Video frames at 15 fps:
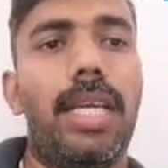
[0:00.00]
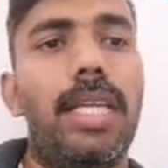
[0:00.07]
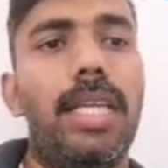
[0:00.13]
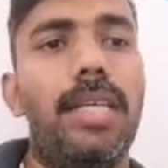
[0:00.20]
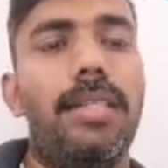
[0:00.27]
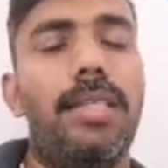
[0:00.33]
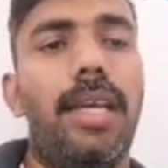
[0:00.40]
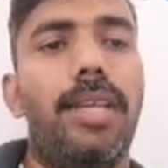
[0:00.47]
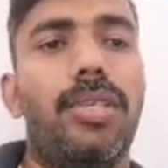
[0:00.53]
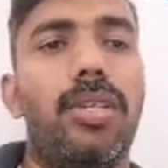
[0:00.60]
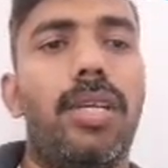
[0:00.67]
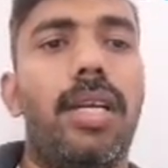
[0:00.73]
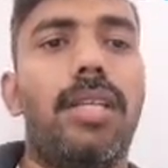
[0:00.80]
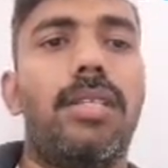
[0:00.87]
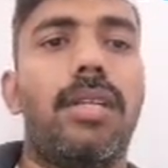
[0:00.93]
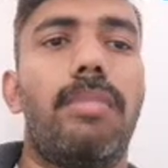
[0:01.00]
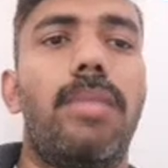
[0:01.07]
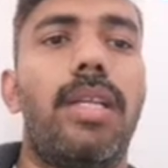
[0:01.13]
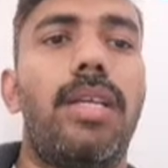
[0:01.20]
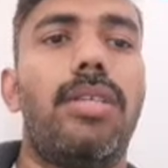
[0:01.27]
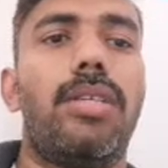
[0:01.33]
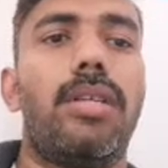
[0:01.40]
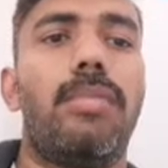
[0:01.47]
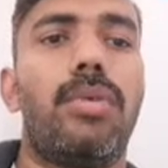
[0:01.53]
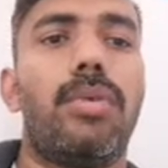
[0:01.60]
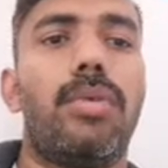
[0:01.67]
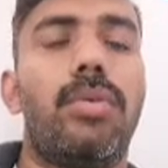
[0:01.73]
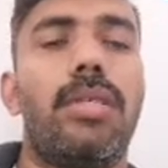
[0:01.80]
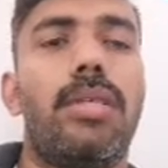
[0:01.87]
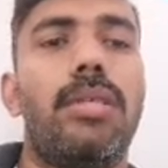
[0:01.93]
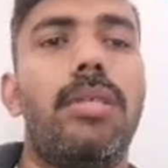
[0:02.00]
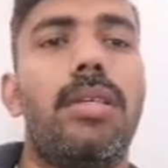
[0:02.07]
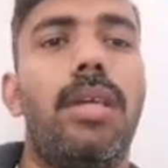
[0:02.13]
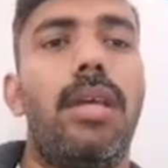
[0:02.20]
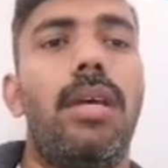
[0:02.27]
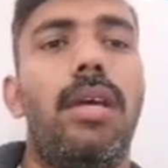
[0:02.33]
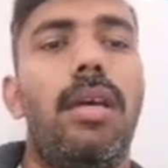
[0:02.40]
initiation and termination process